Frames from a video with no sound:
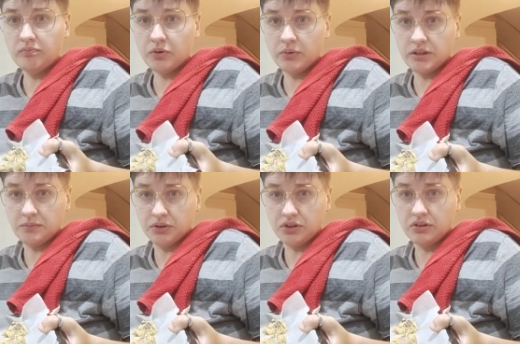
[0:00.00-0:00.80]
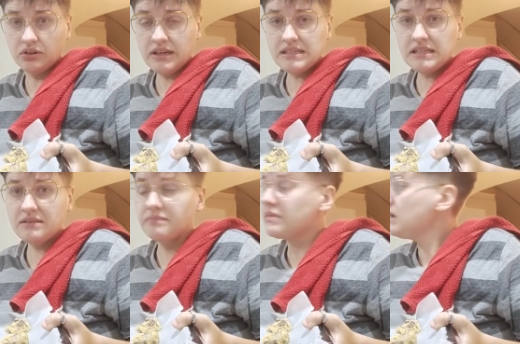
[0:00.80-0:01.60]
I'm going to put the cookies
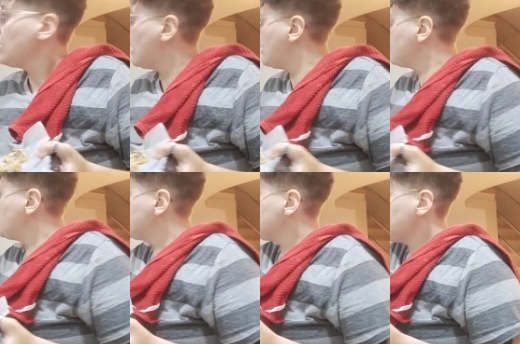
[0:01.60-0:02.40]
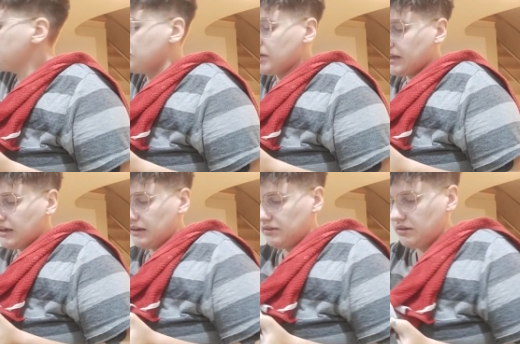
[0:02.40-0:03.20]
in. I'm going to keep
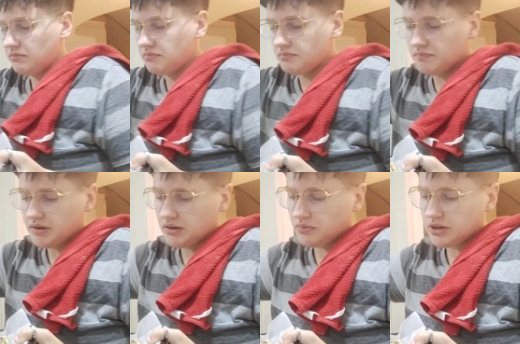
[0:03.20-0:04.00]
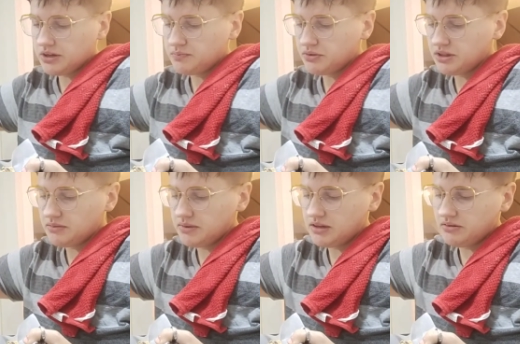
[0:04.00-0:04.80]
checking on them, but we're going to put
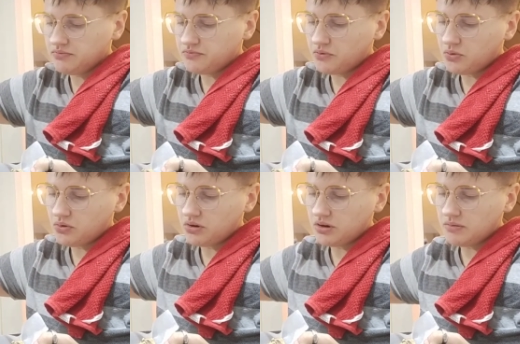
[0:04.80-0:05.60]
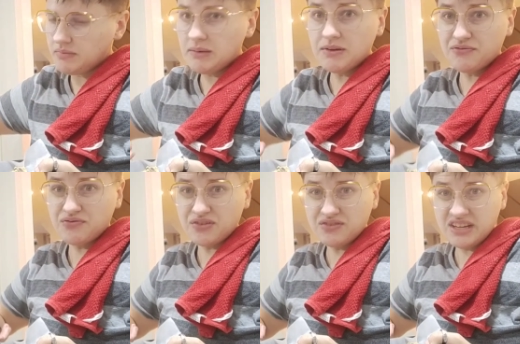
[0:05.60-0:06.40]
them in for maybe
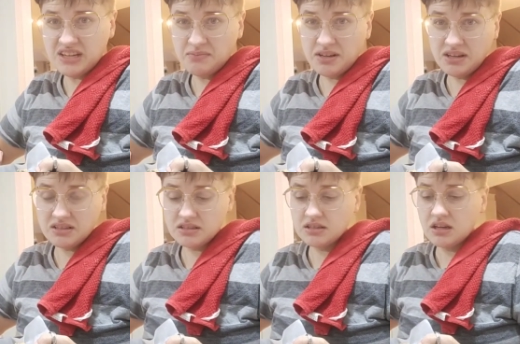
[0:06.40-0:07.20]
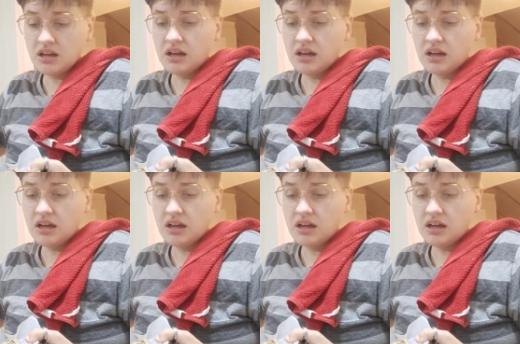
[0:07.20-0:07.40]
15 minutes.